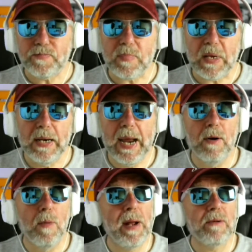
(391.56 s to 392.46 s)
Now,
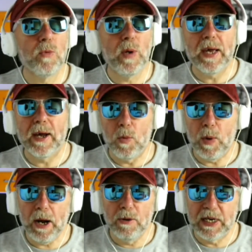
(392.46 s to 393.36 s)
about a week ago, we
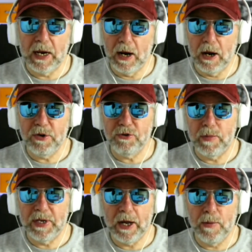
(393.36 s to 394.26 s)
hosted a live stream
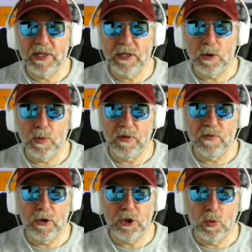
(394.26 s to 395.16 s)
to coincide with the
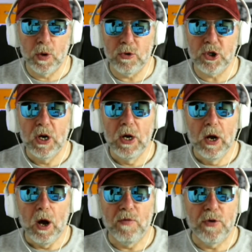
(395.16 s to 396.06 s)
virtual launch
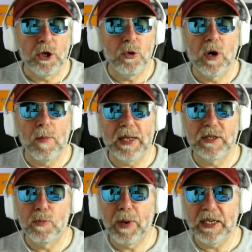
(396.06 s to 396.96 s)
of the new
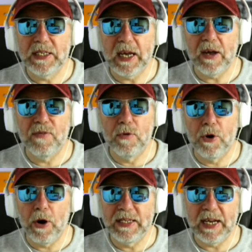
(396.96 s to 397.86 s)
Komatsu
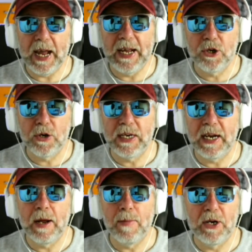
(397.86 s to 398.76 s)
PC490
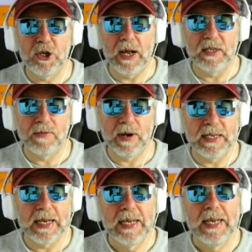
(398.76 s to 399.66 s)
HRD demolition
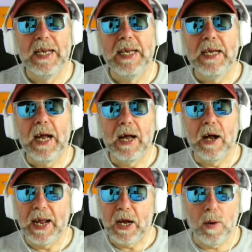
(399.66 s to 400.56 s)
excavator,
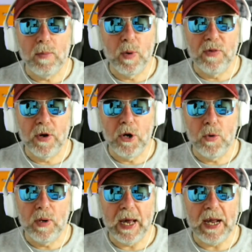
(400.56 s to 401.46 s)
equipped with the
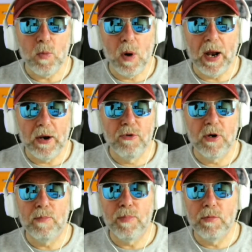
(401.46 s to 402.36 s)
new
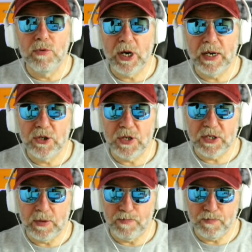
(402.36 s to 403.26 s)
K100 boom change
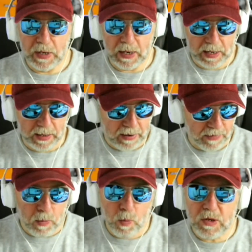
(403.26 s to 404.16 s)
system. That
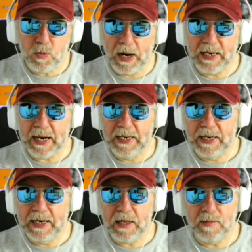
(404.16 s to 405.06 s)
event was well
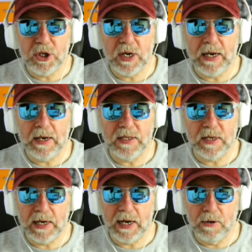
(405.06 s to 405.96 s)
attended, and the machine
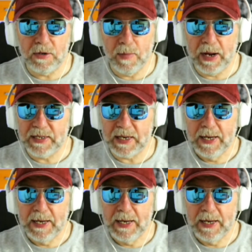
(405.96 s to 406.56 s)
certainly looked amazing.